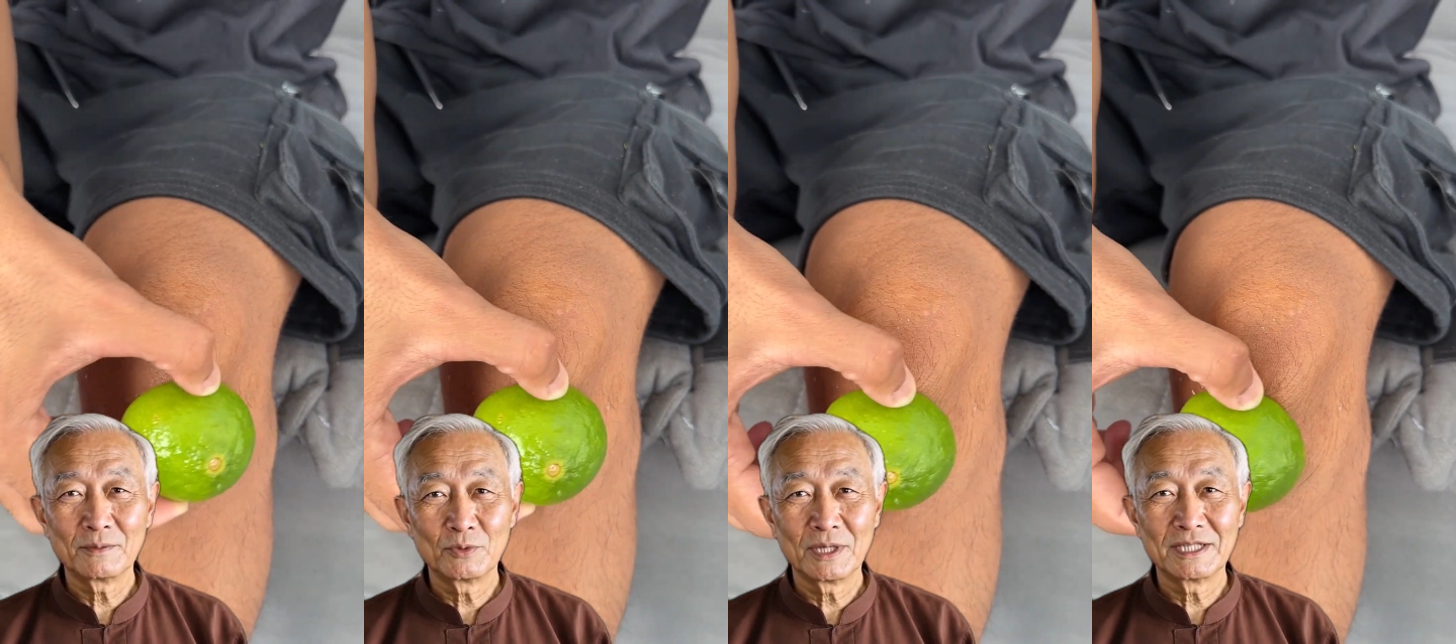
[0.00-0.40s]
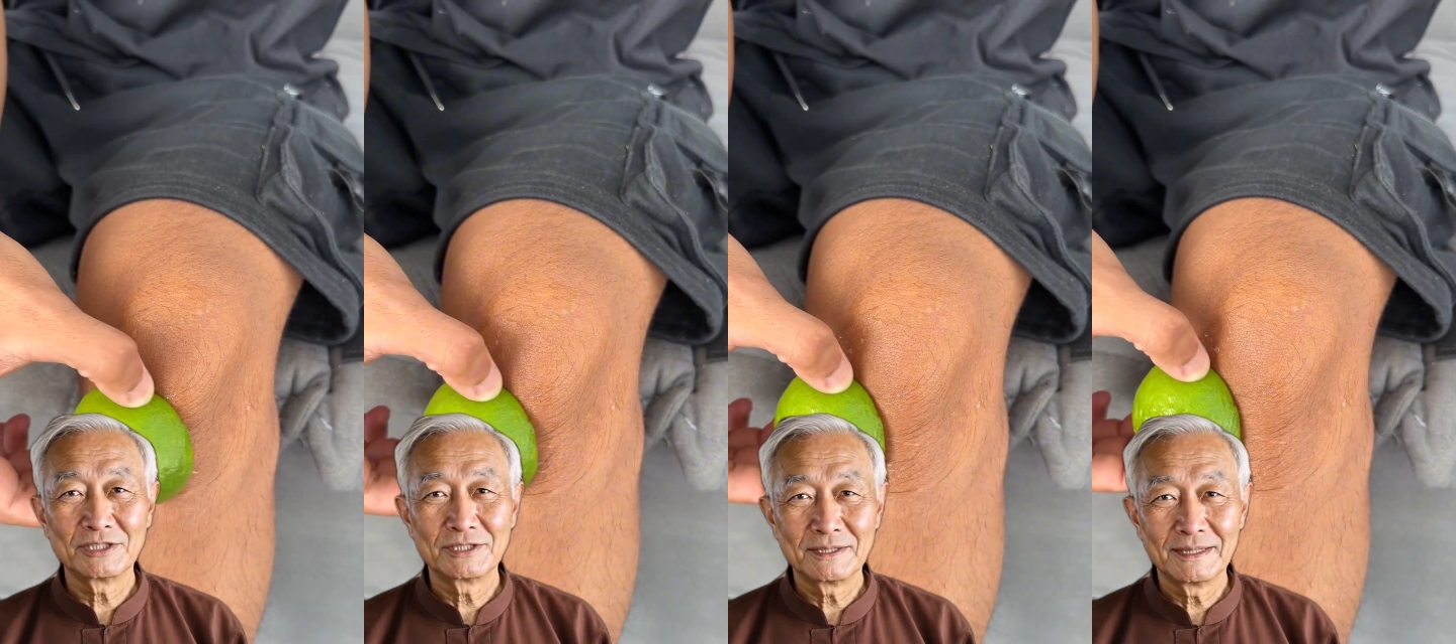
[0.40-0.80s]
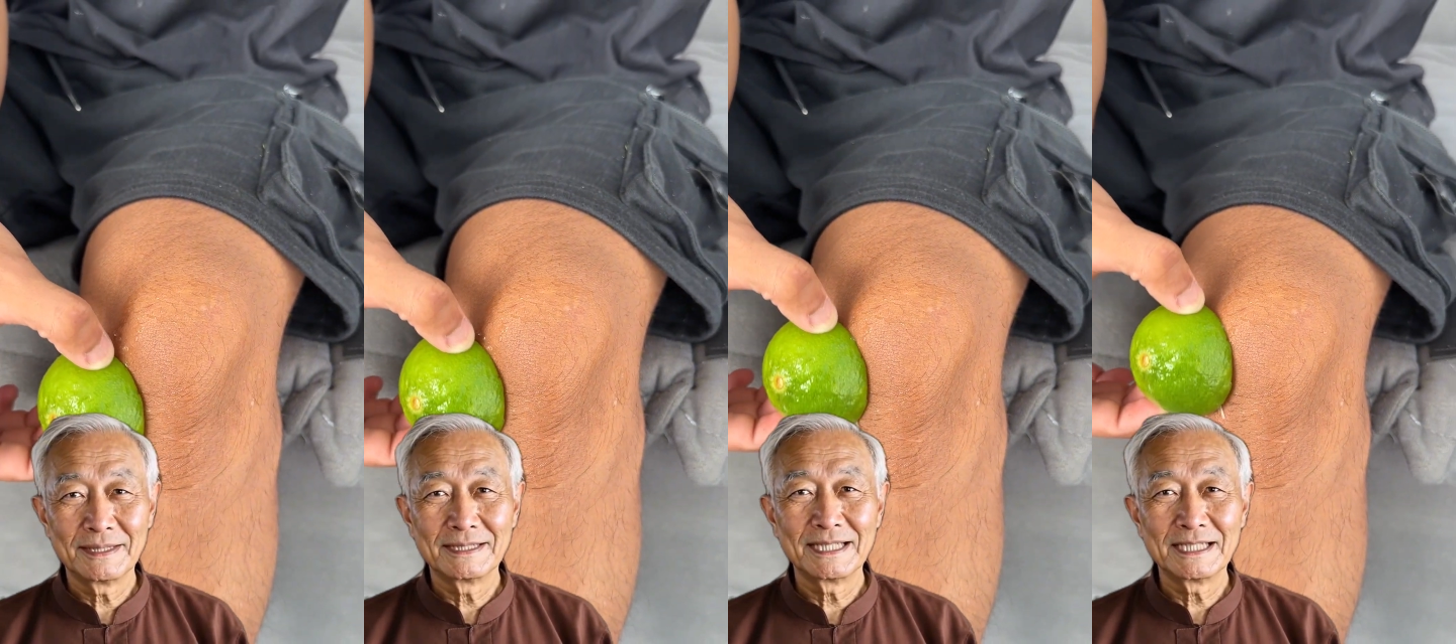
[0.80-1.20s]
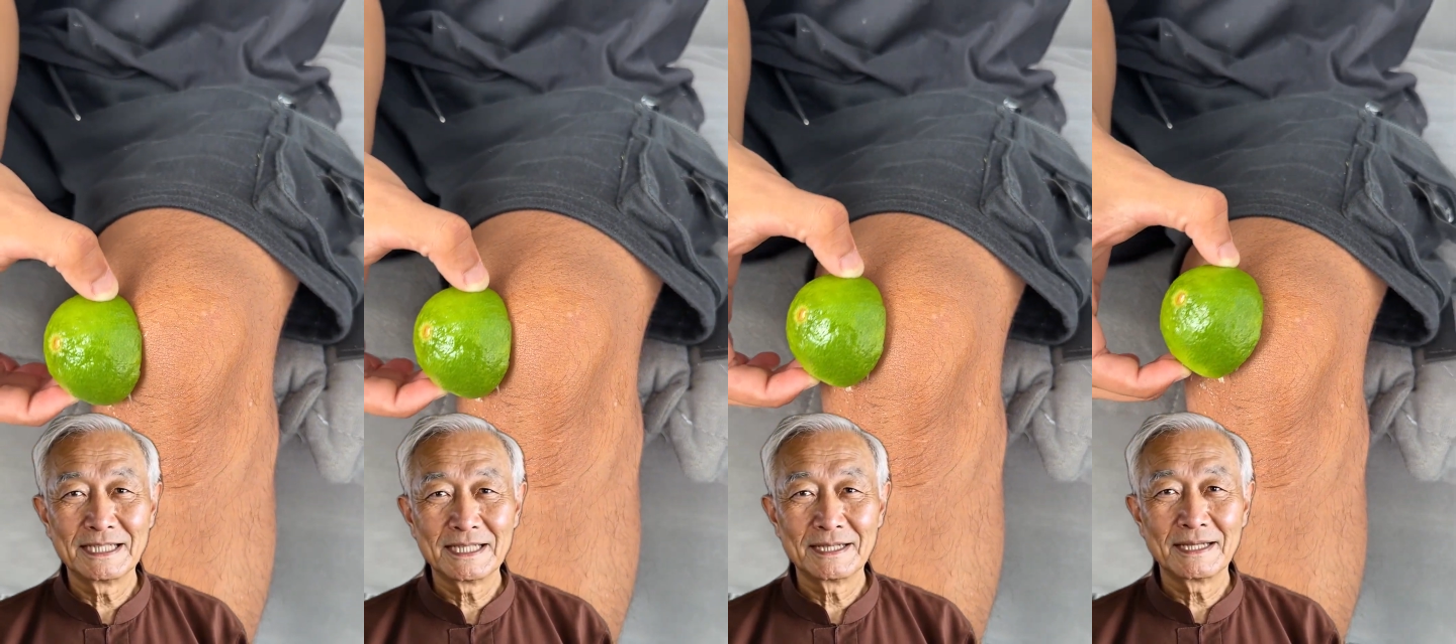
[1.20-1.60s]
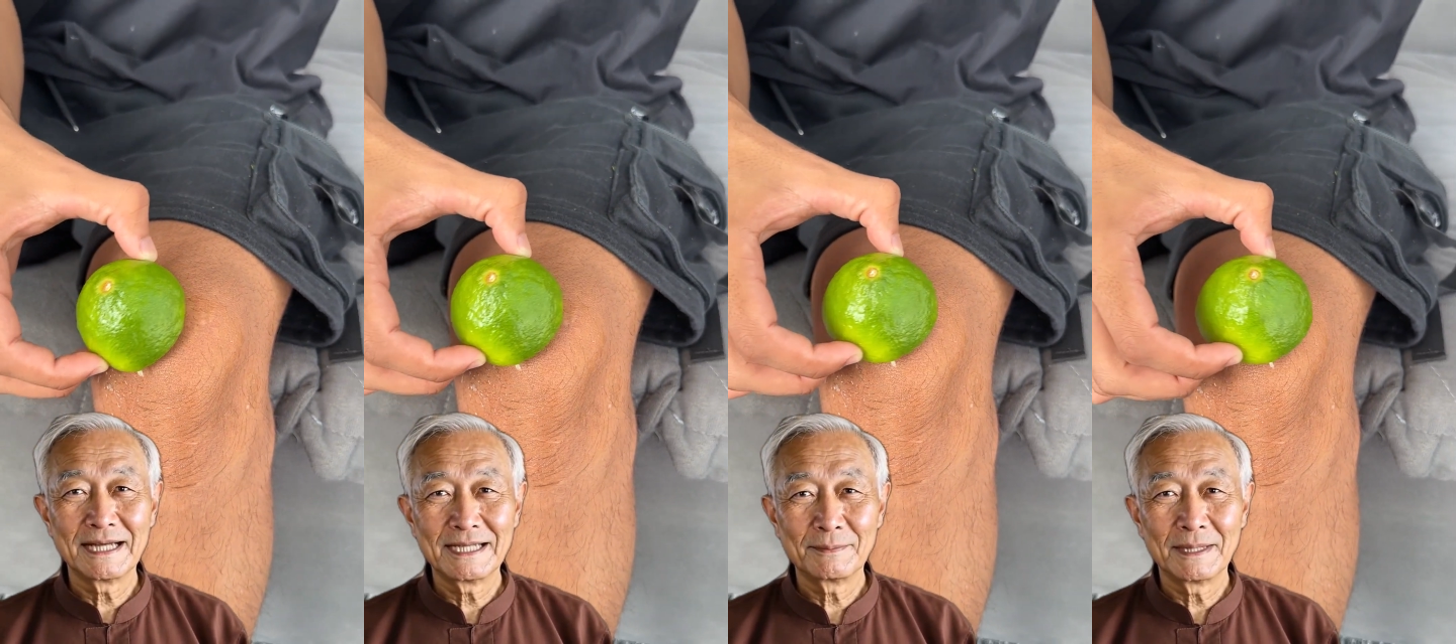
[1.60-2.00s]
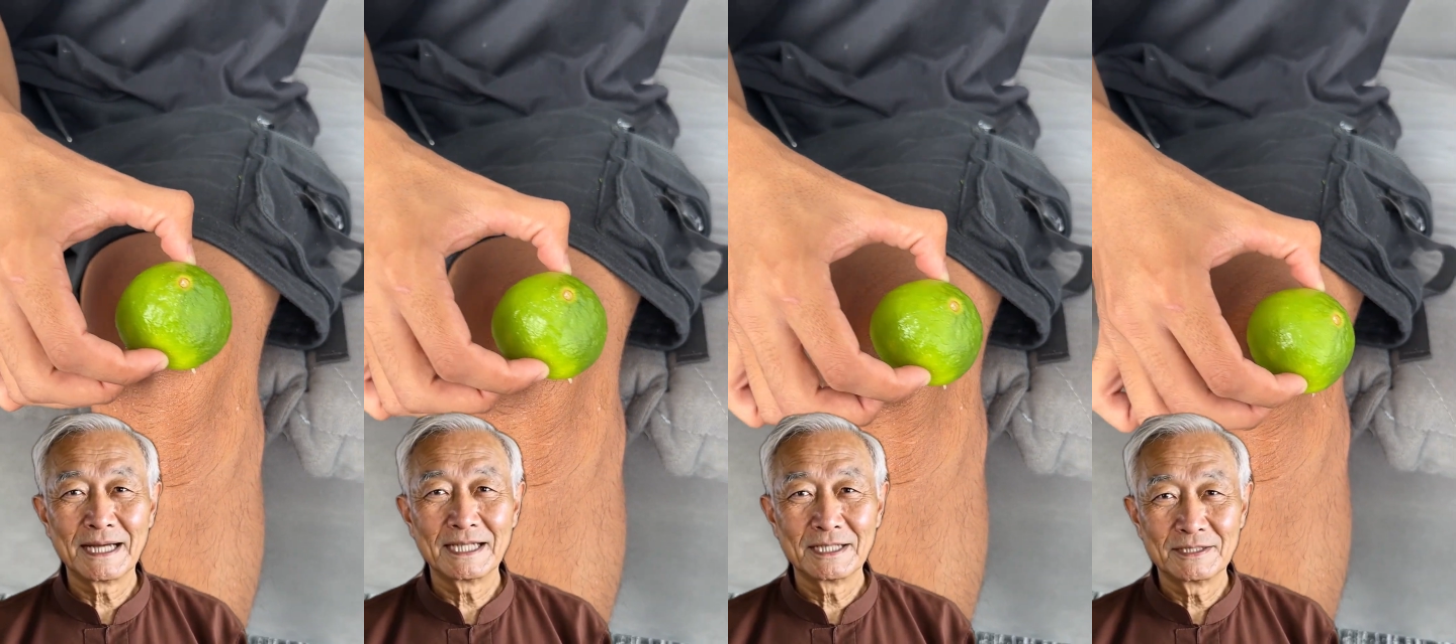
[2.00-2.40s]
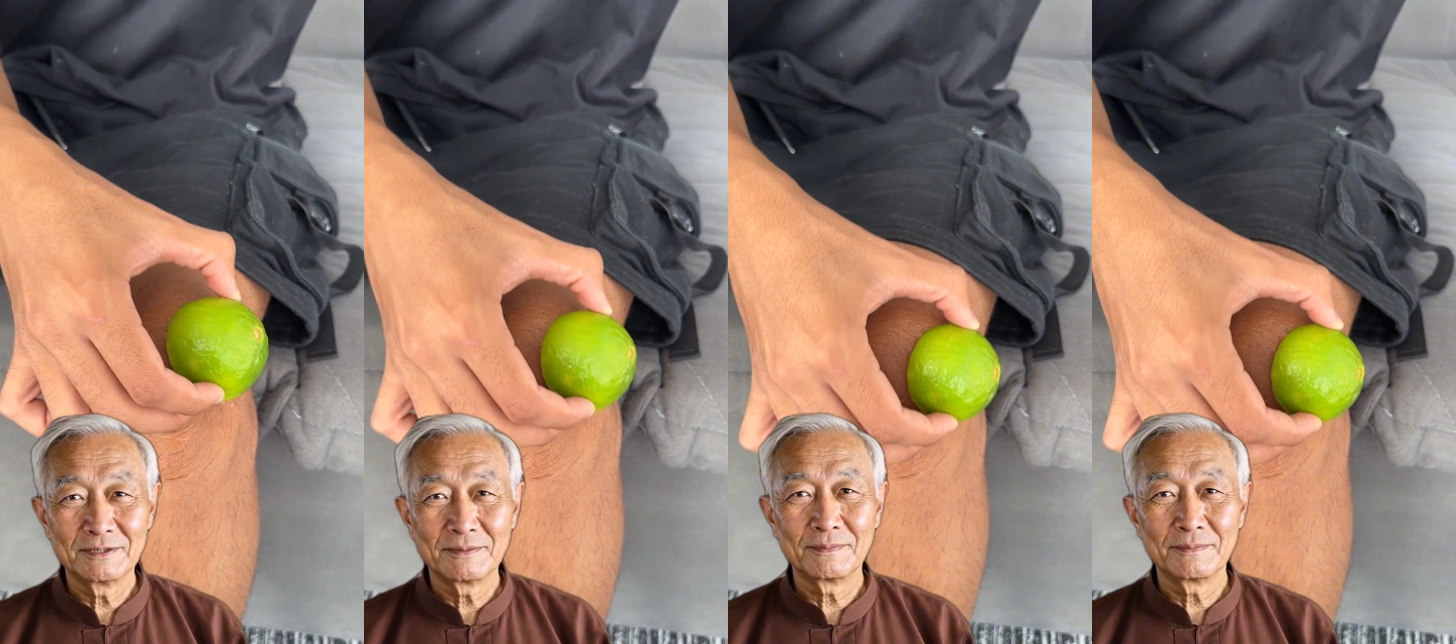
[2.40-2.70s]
wrist, knee, and leg pain?